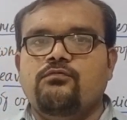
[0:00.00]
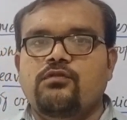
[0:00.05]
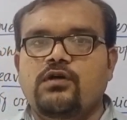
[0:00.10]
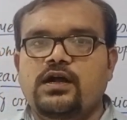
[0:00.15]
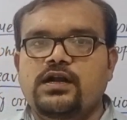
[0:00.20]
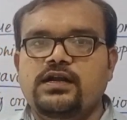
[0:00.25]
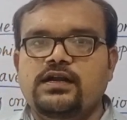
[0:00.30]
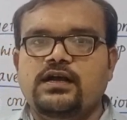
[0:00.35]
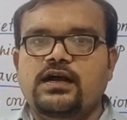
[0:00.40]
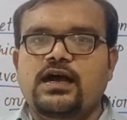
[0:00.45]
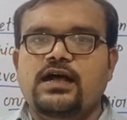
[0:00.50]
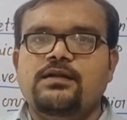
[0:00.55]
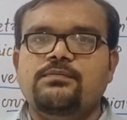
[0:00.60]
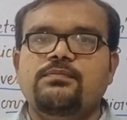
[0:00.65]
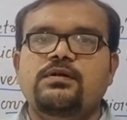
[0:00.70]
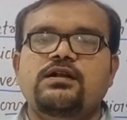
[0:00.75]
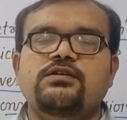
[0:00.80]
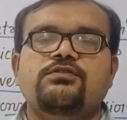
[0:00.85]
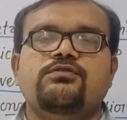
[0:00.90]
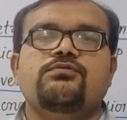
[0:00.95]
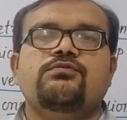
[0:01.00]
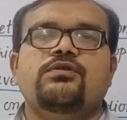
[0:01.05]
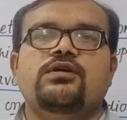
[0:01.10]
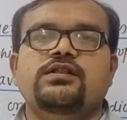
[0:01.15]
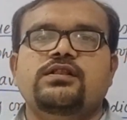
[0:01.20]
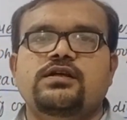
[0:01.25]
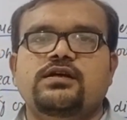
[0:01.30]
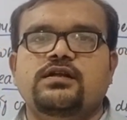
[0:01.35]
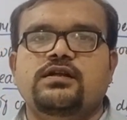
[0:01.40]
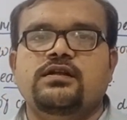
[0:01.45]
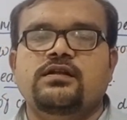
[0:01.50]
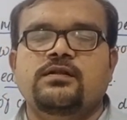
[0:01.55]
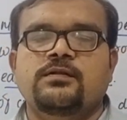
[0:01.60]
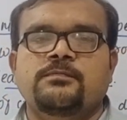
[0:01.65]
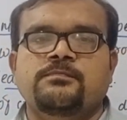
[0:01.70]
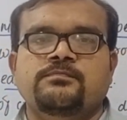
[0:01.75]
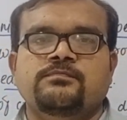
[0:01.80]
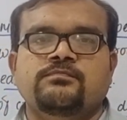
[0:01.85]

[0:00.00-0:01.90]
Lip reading: one carbon to other